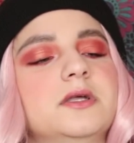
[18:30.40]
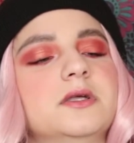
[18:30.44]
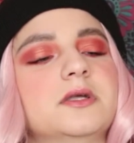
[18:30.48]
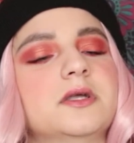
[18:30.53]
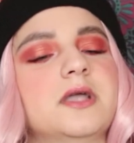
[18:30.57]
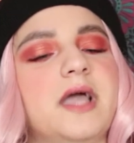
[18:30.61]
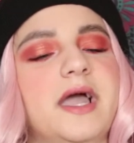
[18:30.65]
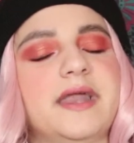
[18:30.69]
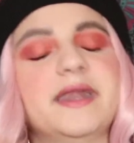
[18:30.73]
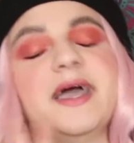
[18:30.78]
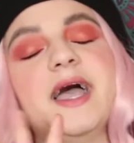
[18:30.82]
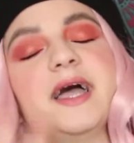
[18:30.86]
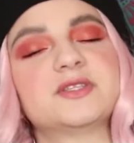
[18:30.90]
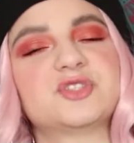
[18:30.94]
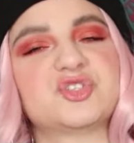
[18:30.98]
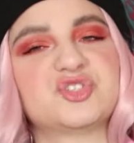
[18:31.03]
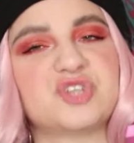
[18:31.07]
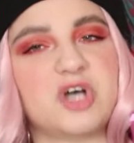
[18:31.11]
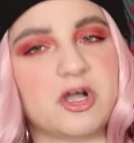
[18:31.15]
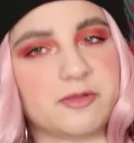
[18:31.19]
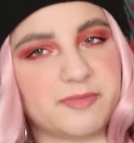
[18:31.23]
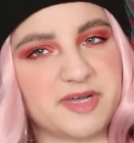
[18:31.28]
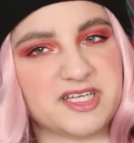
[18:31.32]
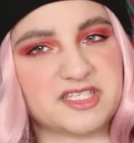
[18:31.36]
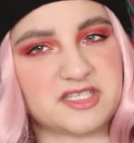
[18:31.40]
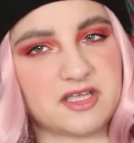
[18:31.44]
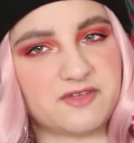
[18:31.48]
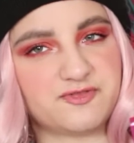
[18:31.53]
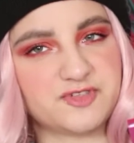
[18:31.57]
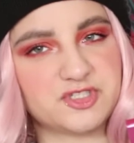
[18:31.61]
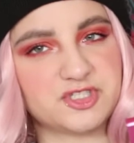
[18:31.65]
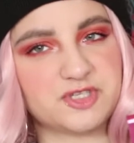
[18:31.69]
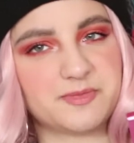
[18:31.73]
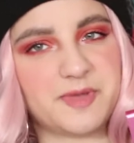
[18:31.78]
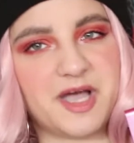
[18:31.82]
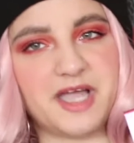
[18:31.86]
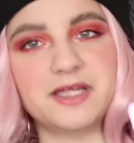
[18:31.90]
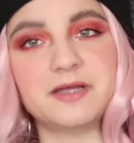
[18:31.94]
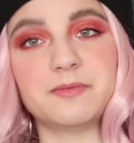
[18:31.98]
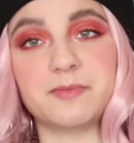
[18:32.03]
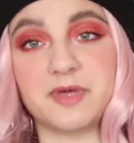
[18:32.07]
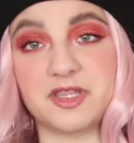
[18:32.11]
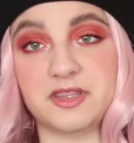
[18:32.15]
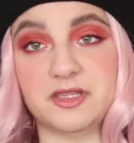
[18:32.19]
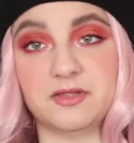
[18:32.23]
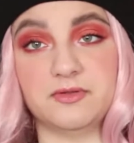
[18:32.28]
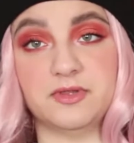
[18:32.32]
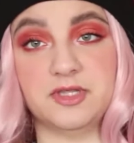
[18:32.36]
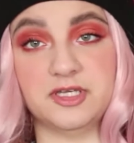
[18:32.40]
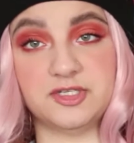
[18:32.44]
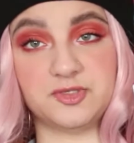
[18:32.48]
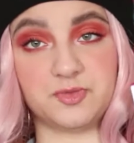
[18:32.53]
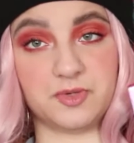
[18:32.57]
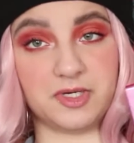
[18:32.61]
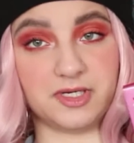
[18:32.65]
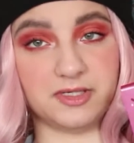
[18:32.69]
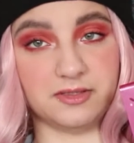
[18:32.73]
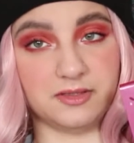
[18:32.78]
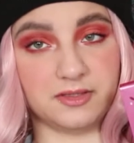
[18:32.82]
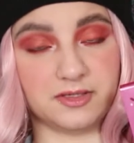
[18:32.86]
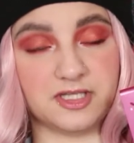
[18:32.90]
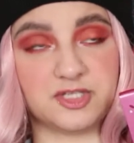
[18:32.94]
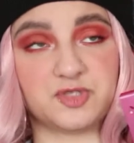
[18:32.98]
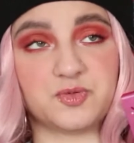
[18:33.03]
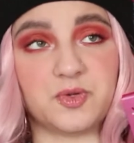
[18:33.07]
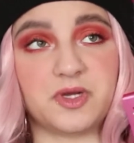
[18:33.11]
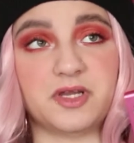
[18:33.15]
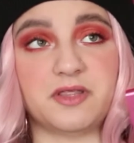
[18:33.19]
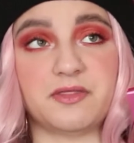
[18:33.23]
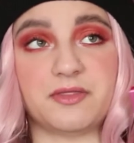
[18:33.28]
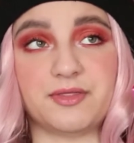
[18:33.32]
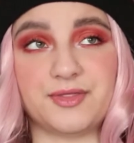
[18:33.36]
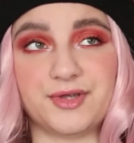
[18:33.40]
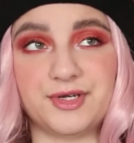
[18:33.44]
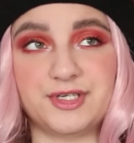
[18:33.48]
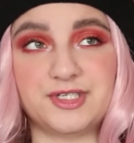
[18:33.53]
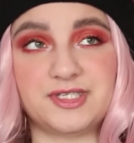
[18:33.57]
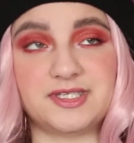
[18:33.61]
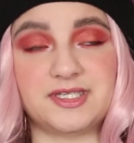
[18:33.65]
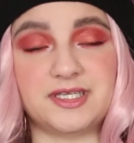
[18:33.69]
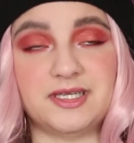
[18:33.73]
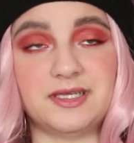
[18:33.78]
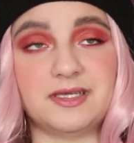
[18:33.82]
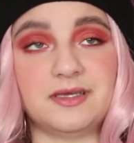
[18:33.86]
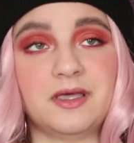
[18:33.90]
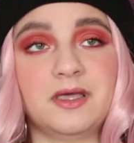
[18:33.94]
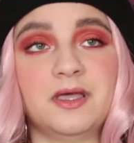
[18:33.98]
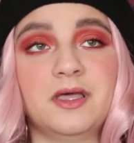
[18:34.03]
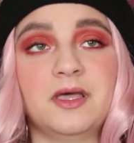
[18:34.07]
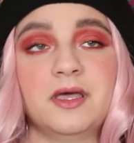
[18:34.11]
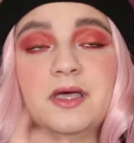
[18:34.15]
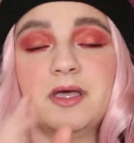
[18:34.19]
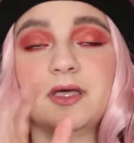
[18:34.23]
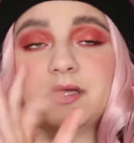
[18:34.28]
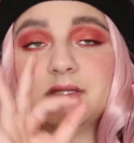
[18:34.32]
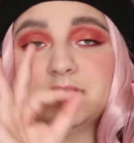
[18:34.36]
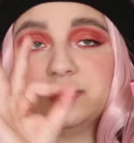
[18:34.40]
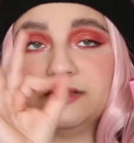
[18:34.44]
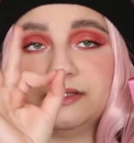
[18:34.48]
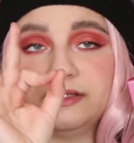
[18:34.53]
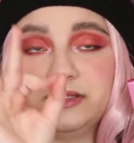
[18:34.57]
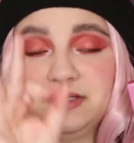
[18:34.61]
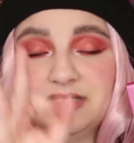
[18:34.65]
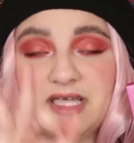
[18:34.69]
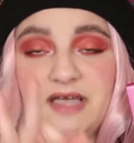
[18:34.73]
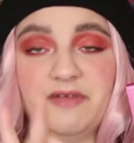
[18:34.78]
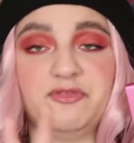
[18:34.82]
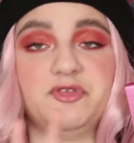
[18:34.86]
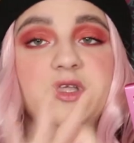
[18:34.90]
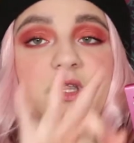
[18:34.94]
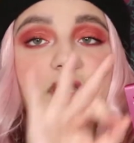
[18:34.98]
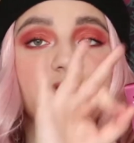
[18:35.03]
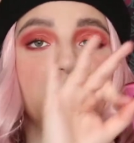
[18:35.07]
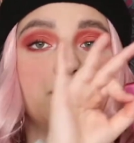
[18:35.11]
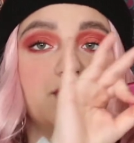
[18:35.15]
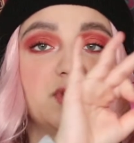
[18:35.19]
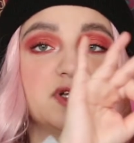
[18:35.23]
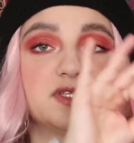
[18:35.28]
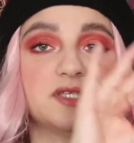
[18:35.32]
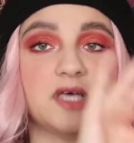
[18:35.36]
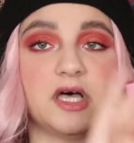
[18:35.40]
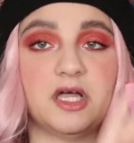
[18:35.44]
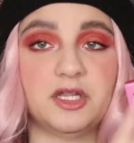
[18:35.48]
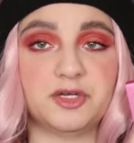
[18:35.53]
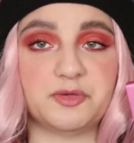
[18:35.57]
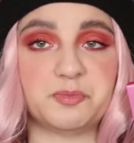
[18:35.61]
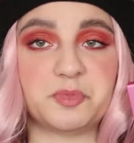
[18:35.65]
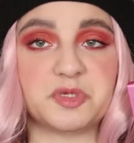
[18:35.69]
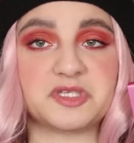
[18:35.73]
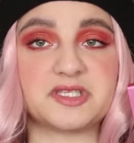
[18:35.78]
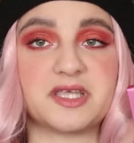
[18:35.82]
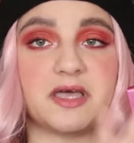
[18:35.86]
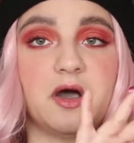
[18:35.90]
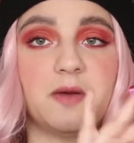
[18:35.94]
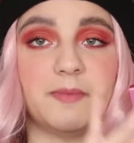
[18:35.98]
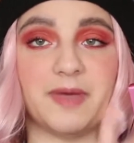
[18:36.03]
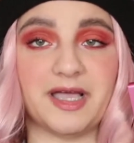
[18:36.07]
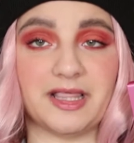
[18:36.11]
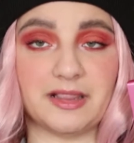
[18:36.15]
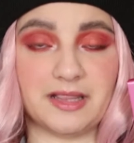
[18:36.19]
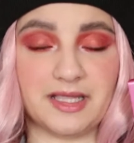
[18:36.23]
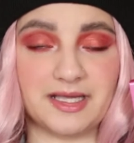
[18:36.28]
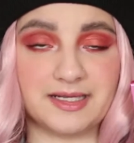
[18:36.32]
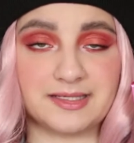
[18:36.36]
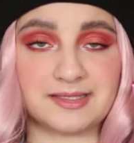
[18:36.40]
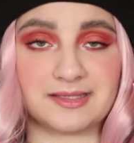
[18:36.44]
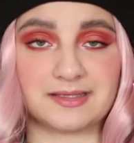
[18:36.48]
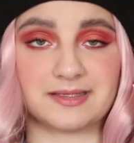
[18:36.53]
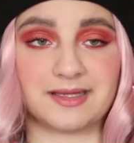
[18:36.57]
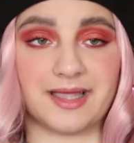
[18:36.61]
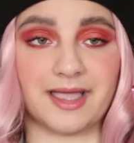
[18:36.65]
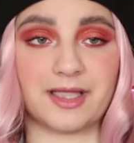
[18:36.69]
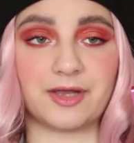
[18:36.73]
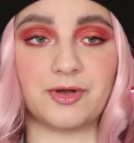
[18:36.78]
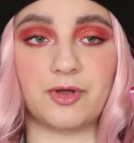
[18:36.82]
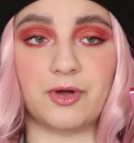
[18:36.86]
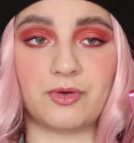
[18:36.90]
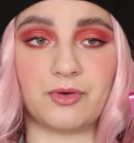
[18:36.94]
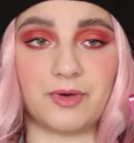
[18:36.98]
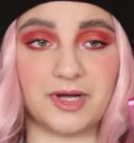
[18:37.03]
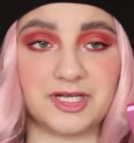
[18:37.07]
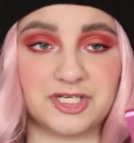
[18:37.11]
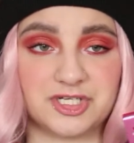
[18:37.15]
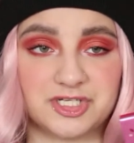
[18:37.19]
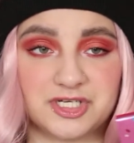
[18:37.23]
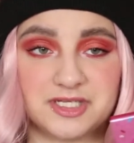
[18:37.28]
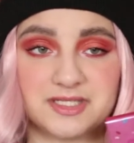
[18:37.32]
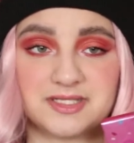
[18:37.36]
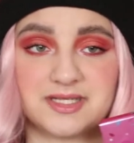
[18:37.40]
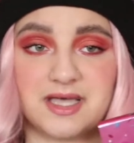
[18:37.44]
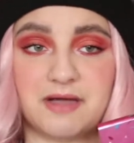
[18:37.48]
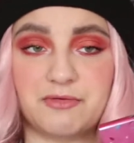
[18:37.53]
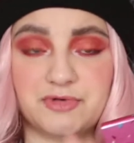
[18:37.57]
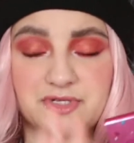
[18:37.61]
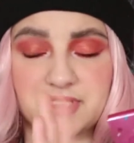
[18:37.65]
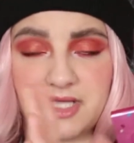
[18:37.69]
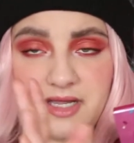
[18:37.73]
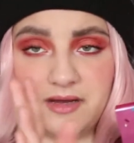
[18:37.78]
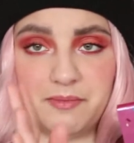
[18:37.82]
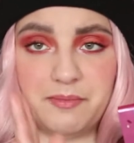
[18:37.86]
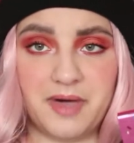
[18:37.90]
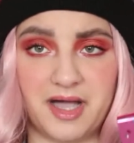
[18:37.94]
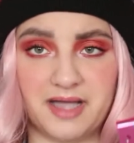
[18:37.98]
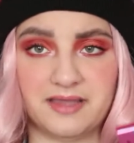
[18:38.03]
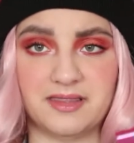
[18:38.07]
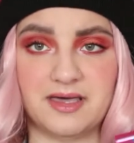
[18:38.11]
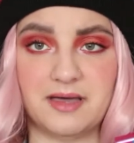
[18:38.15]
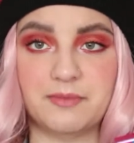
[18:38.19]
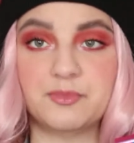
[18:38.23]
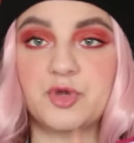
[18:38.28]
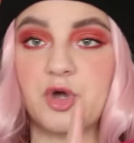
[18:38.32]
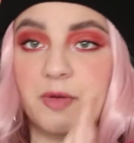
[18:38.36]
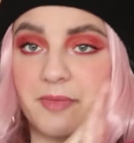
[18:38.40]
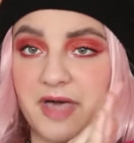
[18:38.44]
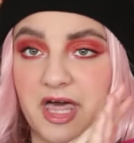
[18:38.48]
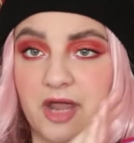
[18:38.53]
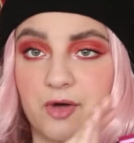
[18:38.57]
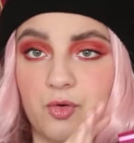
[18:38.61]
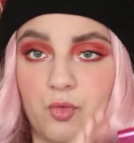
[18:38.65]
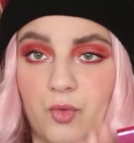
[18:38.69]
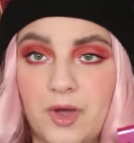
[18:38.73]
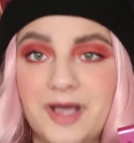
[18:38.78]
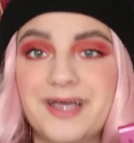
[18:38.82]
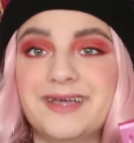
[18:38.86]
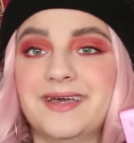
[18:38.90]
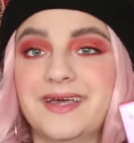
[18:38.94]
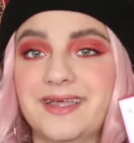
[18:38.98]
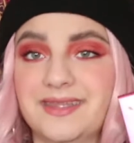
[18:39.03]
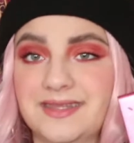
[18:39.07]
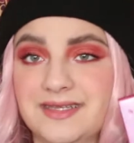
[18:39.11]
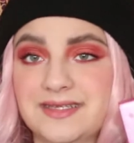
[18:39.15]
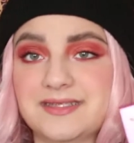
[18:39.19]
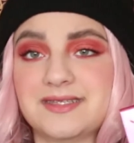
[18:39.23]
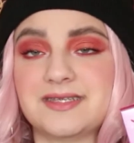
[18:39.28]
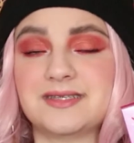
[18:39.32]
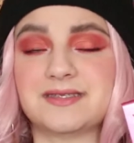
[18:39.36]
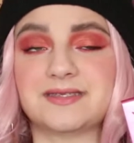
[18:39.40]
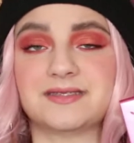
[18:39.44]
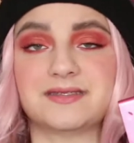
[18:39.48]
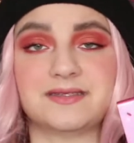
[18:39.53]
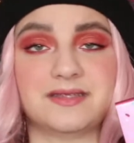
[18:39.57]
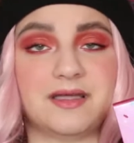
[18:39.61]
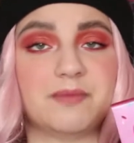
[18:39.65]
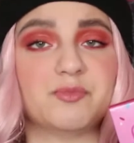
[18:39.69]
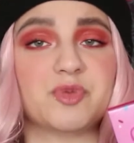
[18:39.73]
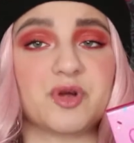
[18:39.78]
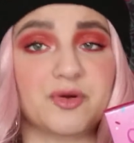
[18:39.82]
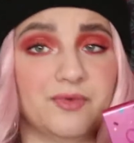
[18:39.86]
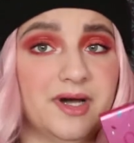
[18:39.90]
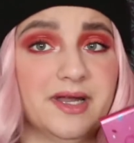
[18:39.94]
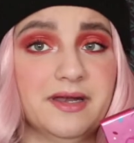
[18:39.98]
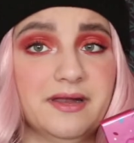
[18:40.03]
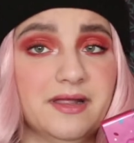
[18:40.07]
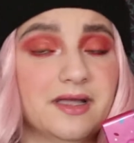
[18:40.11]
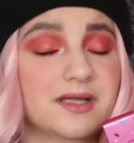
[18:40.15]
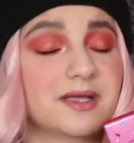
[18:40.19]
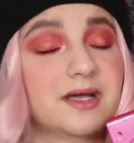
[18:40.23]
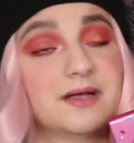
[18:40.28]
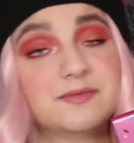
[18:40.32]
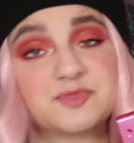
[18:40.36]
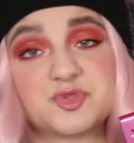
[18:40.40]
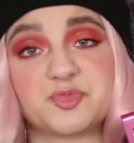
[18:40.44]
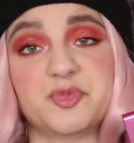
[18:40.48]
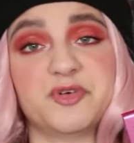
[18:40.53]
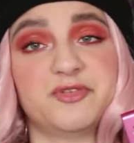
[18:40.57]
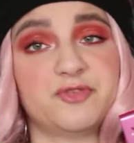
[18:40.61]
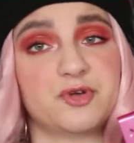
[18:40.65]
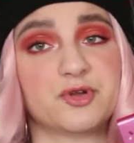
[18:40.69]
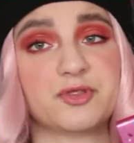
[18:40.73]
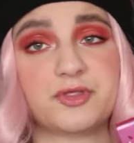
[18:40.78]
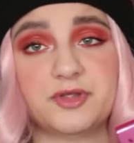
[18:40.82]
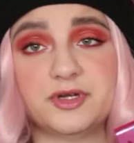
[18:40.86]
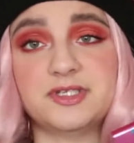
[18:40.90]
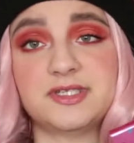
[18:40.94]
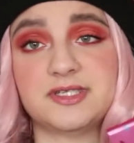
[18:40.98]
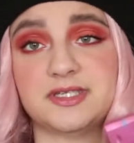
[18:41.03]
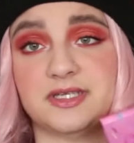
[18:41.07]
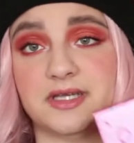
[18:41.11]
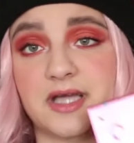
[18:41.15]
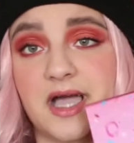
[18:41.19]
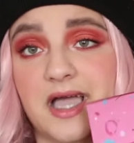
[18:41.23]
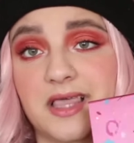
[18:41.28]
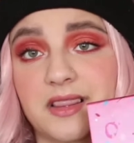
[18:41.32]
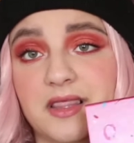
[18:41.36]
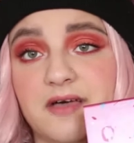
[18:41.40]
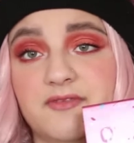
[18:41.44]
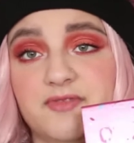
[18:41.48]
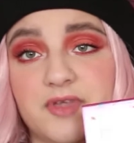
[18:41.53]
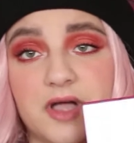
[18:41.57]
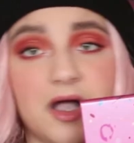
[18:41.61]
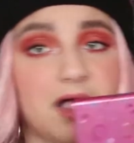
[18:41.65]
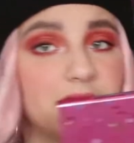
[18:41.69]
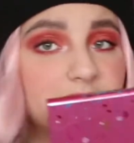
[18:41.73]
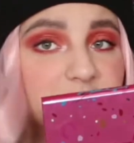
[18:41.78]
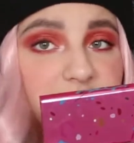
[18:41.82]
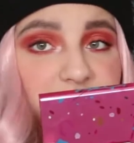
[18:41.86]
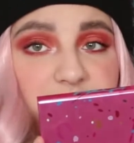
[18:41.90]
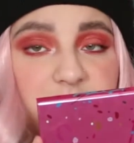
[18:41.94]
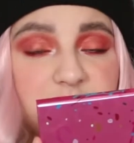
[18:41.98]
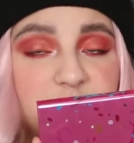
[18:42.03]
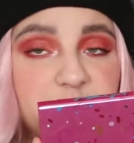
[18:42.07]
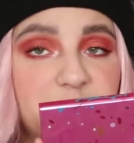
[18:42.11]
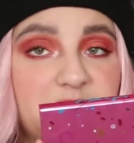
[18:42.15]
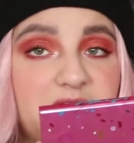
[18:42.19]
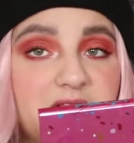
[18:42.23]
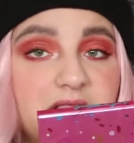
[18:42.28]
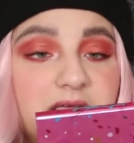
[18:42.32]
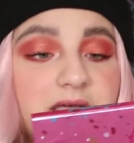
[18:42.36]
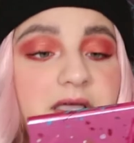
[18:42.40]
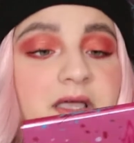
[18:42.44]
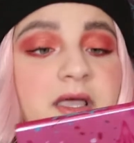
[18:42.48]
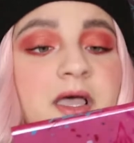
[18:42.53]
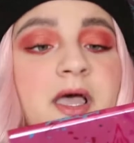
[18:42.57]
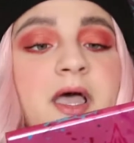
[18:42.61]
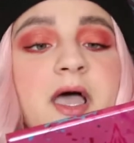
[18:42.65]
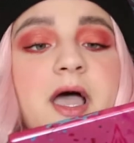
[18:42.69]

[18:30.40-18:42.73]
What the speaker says: kind of had to talk myself into buying, but this one and Thirsty definitely was 100% on my list. Like, no questions, I was gonna buy them no matter what, and this is #1. It comes before Thirsty. I love the colors in this palette.